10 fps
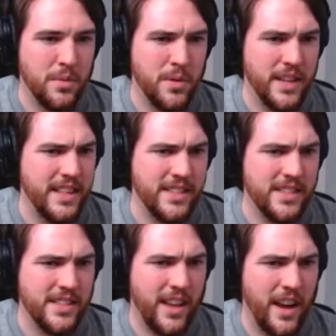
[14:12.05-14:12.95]

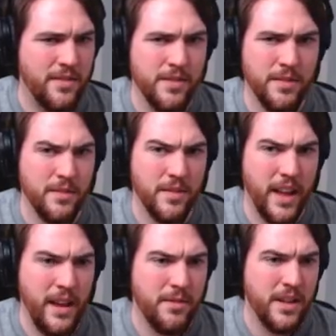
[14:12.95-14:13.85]
Police have
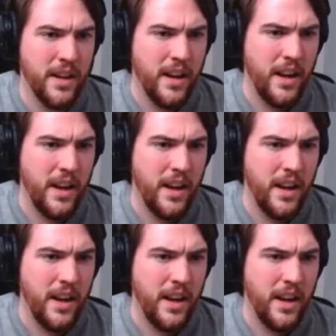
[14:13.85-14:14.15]
left.